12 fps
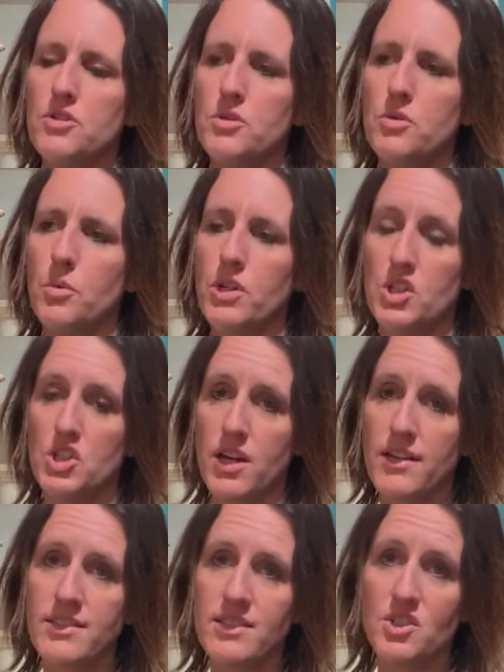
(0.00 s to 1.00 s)
do when
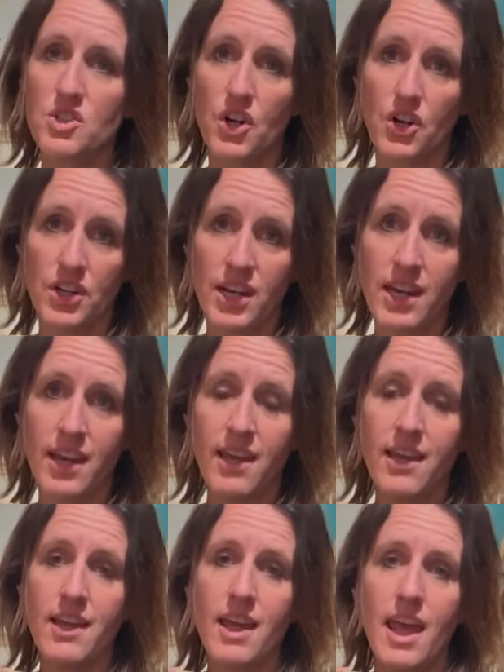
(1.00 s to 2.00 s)
just starting
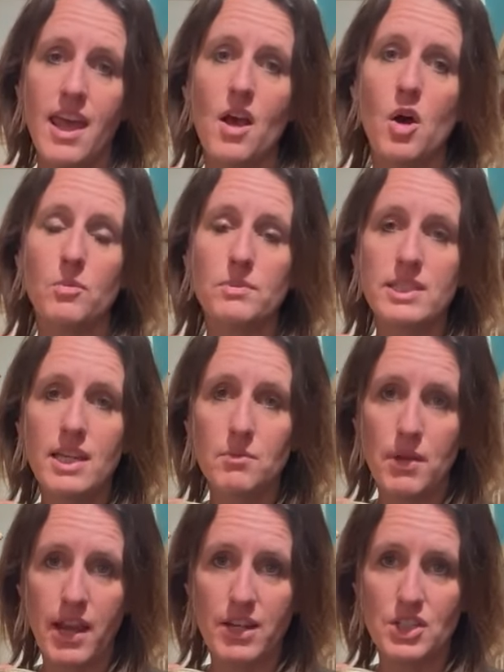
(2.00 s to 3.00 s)
a homestead
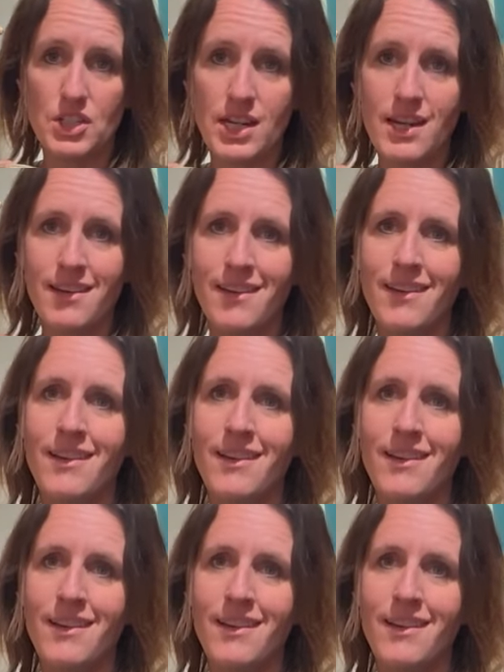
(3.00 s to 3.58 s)
pantry